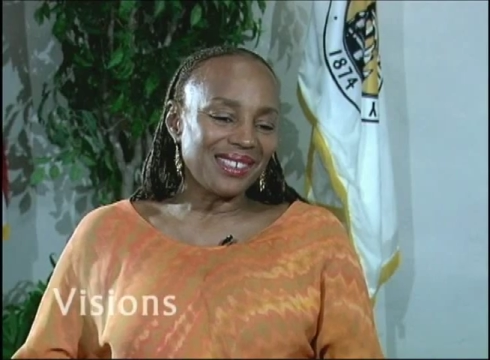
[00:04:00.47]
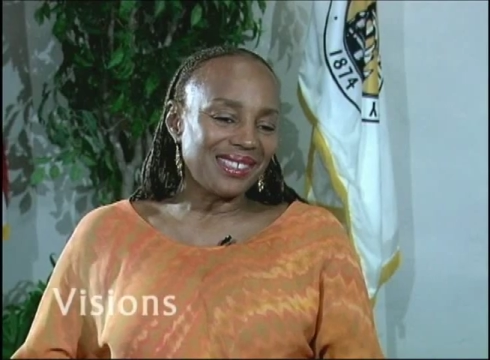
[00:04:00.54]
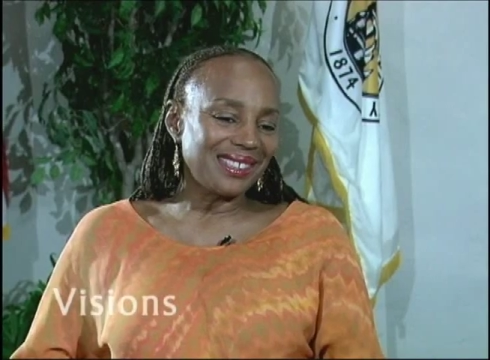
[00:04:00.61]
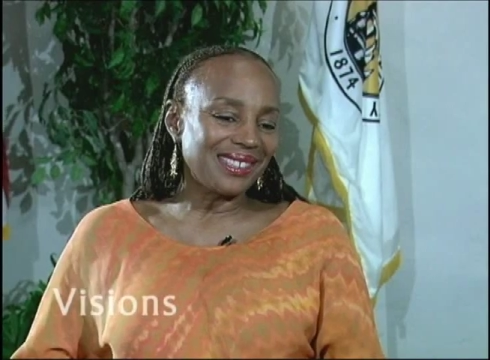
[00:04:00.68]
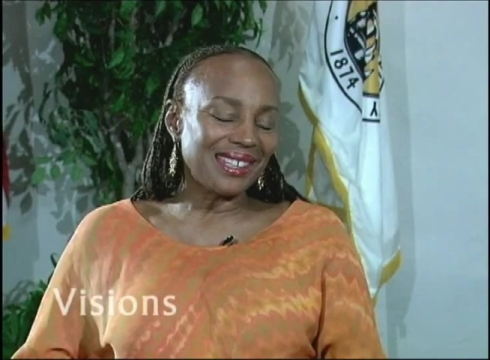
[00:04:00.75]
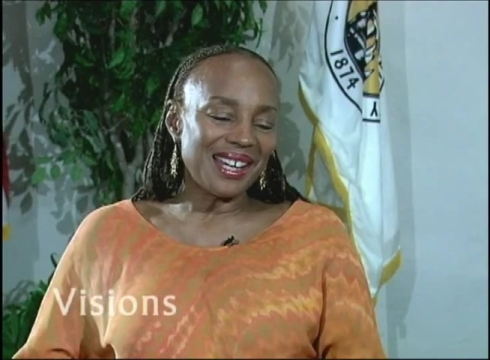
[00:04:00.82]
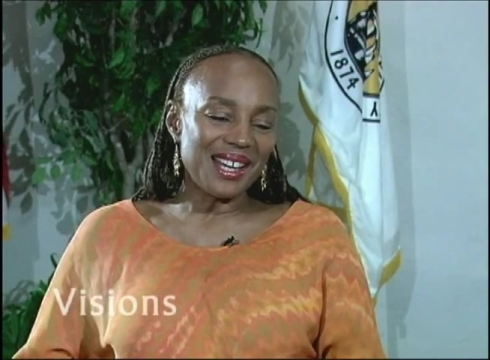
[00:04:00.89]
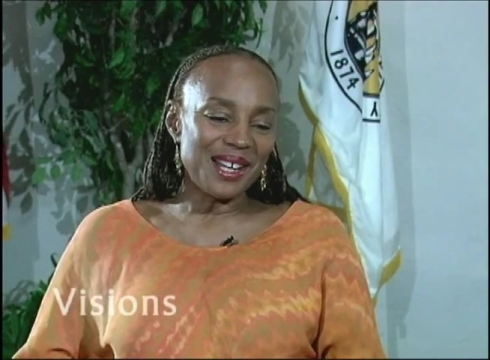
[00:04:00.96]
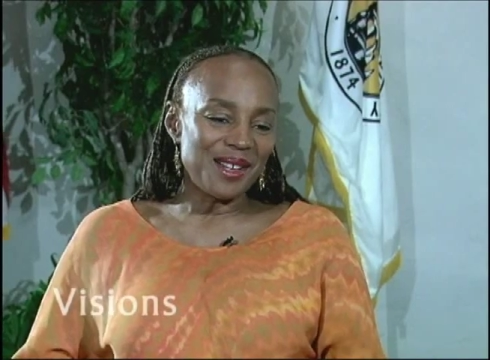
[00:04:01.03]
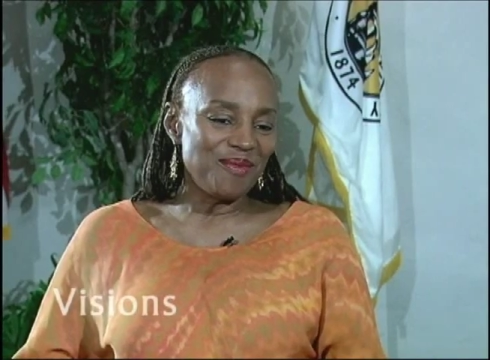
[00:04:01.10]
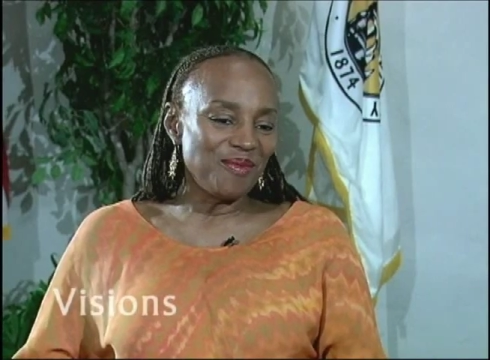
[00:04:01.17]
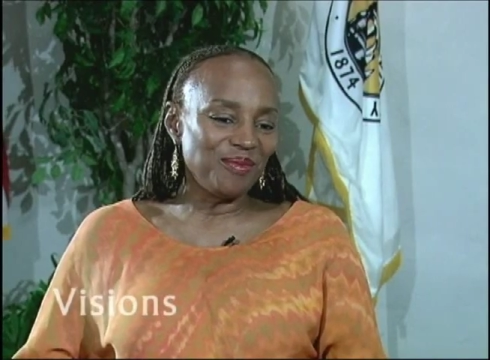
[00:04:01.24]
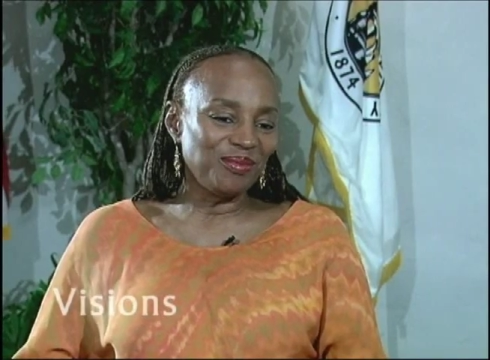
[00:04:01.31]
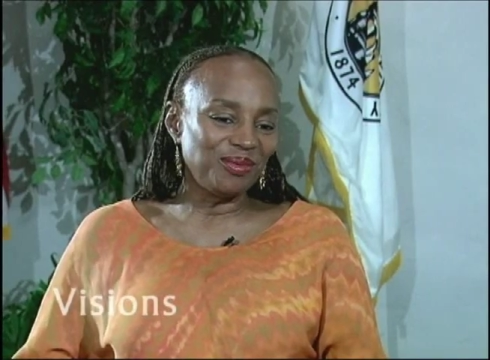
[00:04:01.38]
this
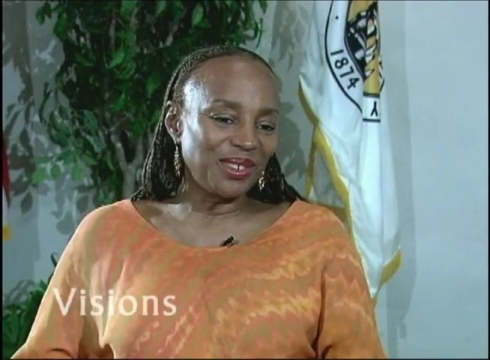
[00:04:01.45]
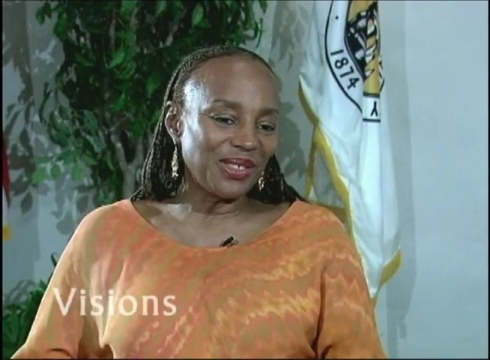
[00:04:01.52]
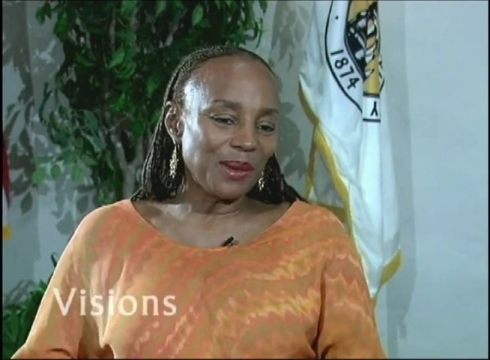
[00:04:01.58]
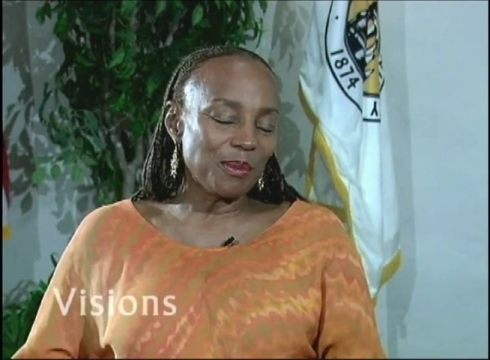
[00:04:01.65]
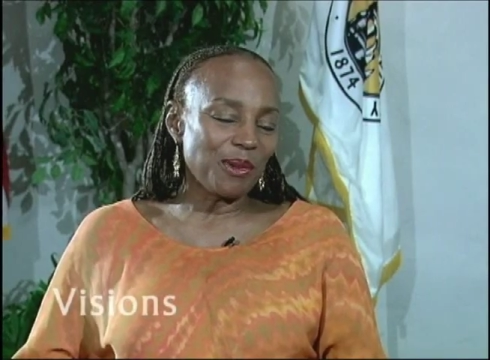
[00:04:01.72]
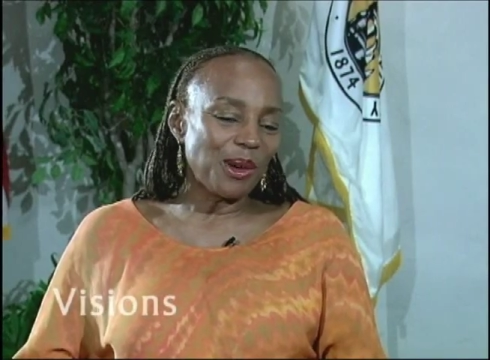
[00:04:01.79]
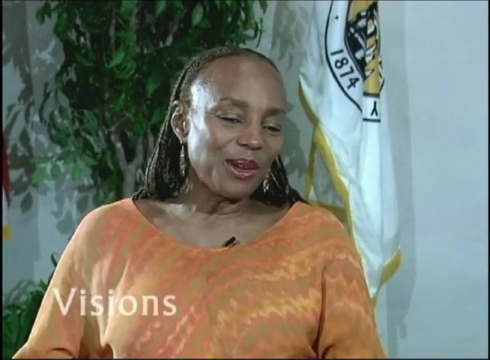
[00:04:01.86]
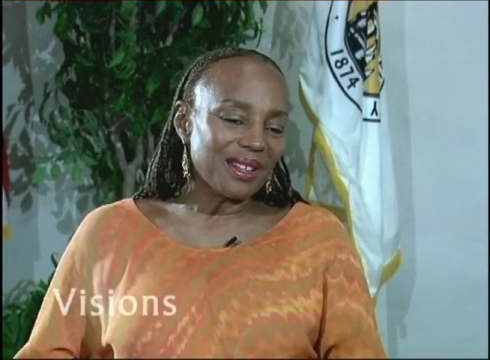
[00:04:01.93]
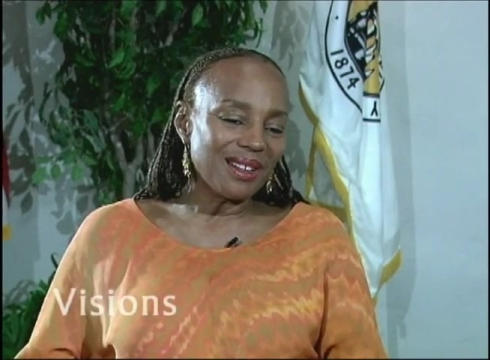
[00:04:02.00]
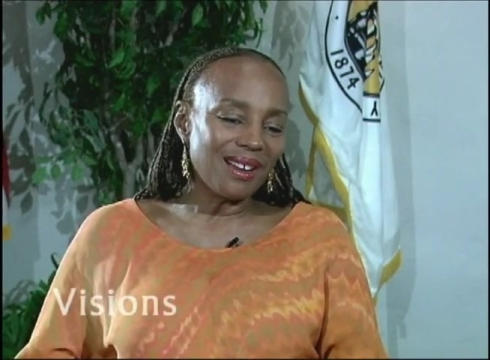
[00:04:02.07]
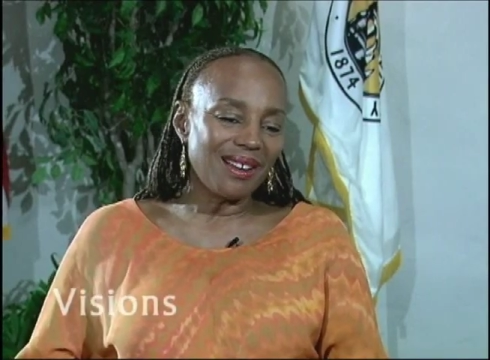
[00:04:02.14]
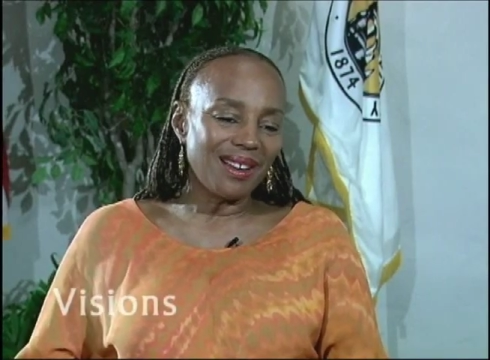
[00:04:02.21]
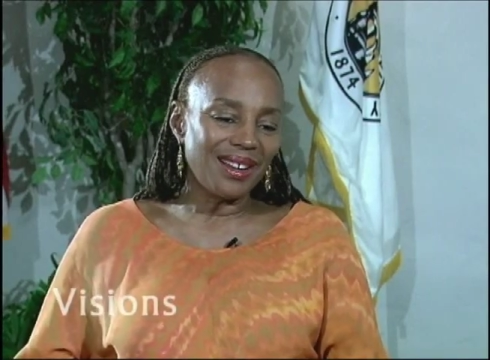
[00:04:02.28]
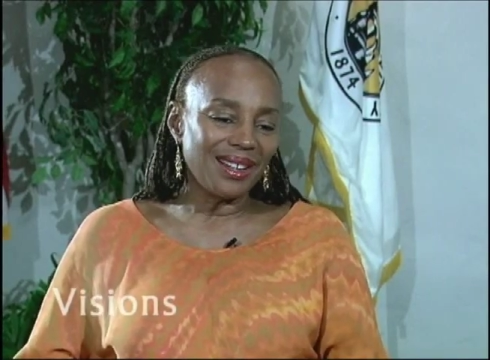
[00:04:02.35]
with a
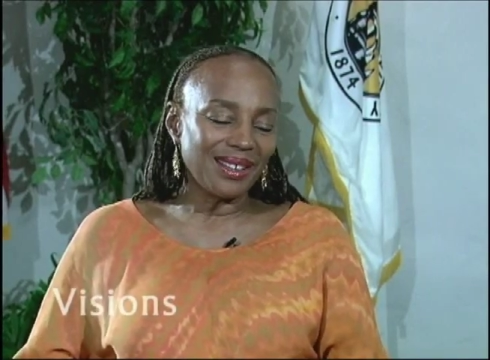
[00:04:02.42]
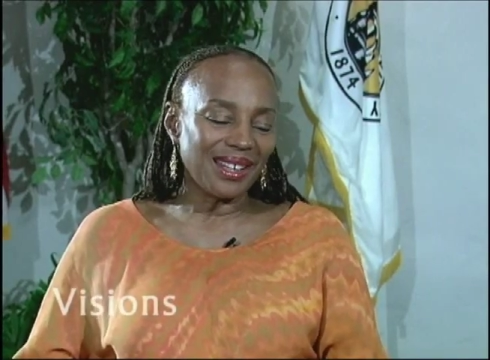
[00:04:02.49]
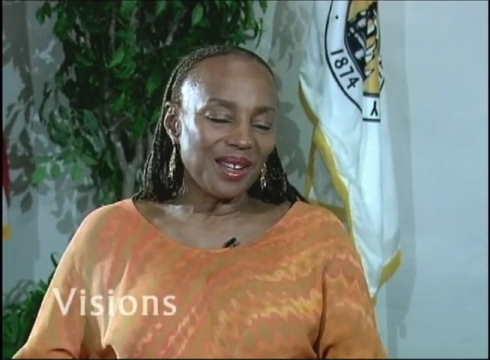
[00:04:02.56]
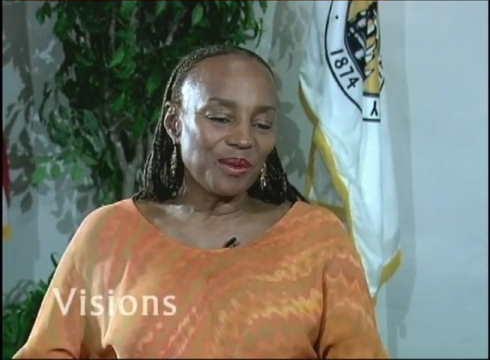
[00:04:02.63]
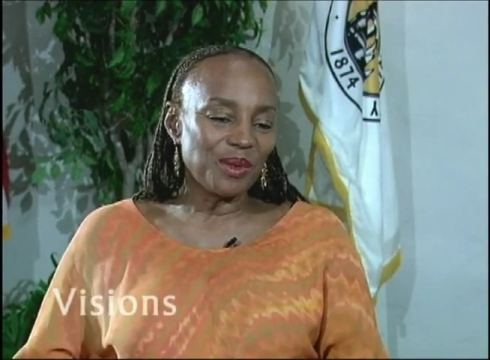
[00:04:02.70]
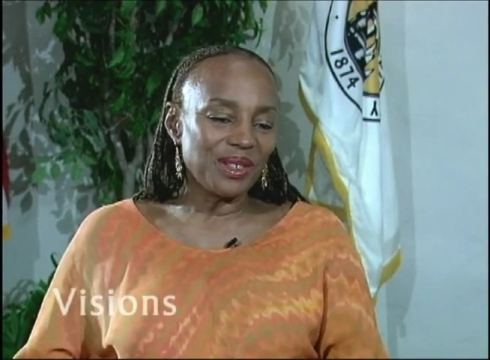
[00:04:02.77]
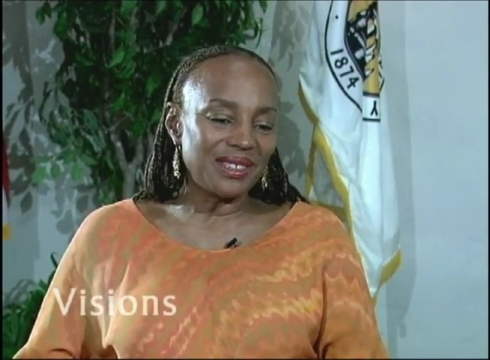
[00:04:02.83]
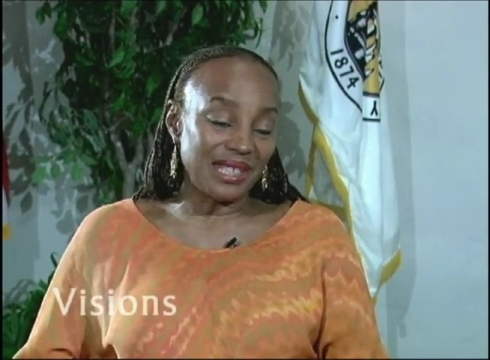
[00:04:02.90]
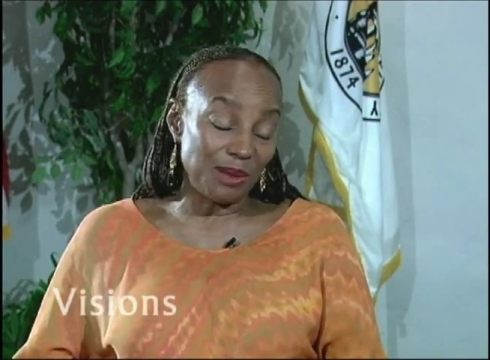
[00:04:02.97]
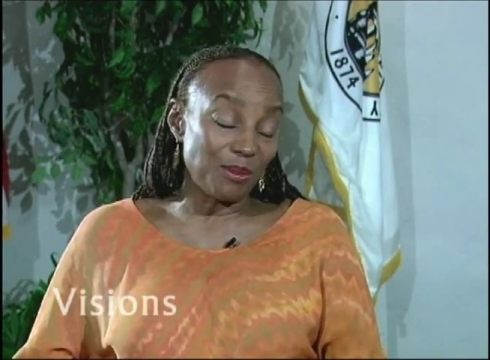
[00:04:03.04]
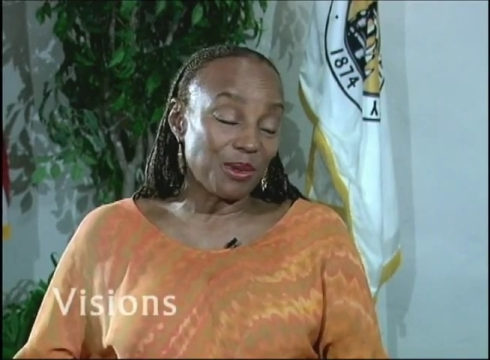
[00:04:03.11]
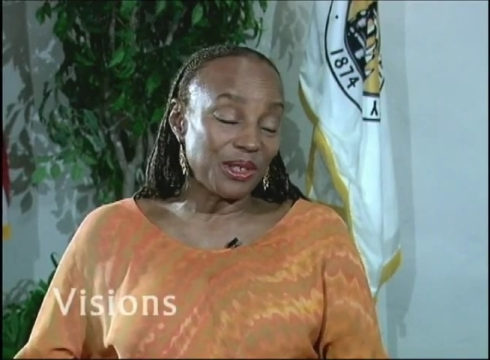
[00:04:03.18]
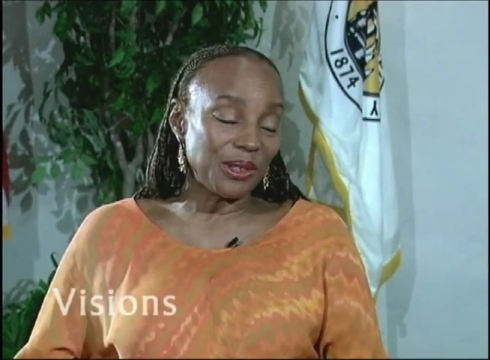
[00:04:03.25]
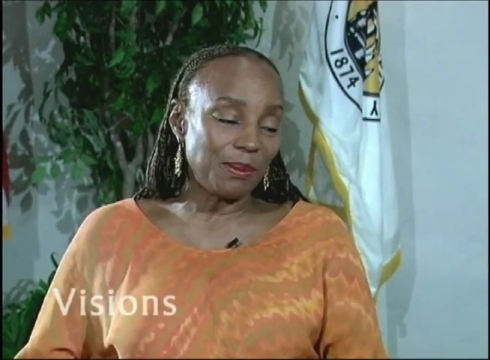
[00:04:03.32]
broken heart and with
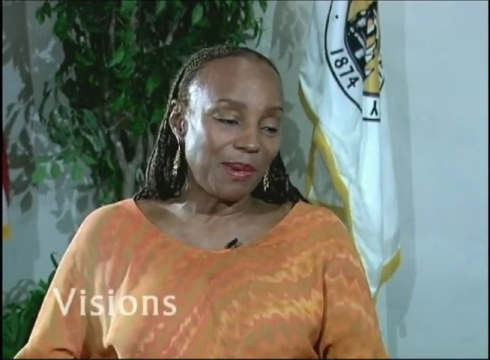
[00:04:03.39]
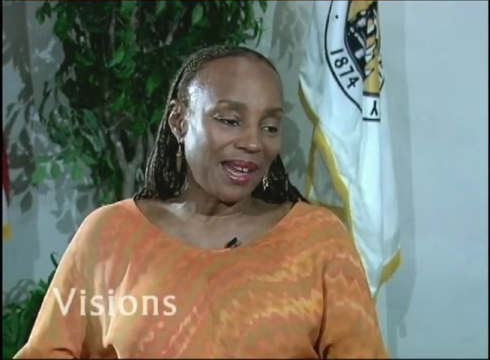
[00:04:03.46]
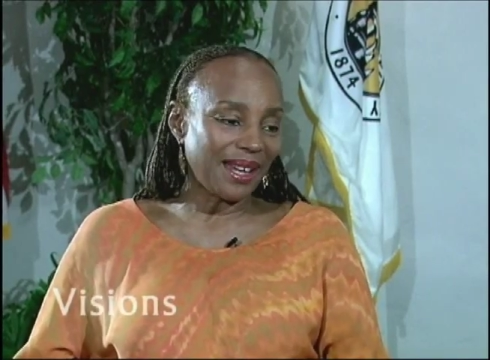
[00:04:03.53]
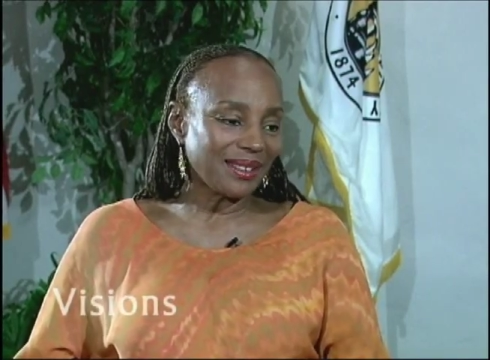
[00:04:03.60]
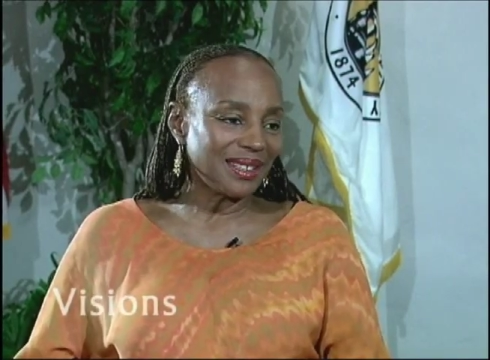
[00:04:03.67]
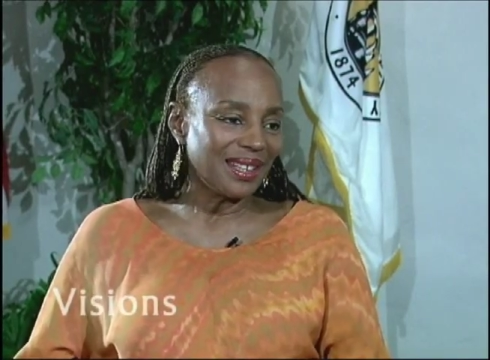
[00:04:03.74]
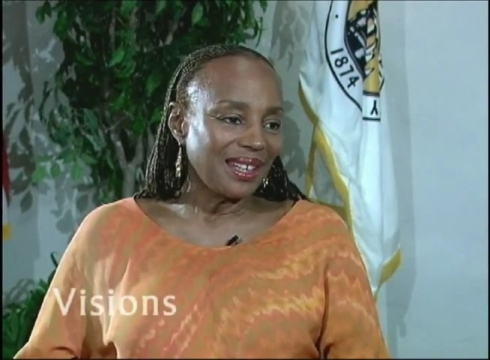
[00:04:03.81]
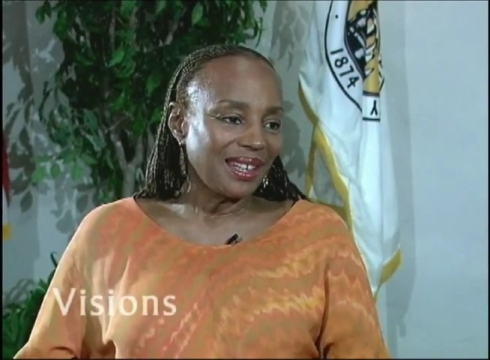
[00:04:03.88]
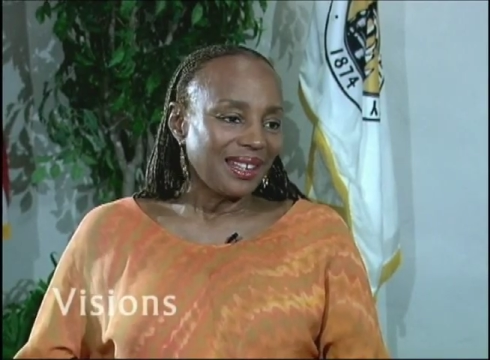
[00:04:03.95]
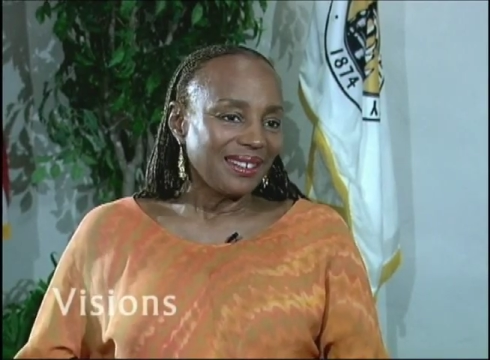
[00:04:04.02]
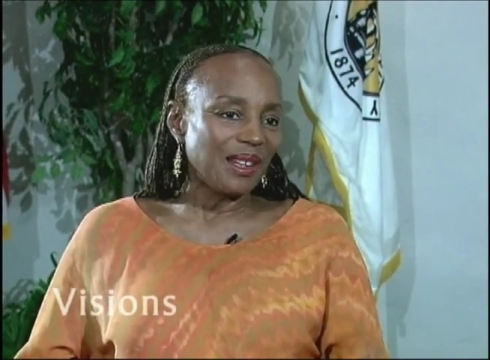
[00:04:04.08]
deep respect,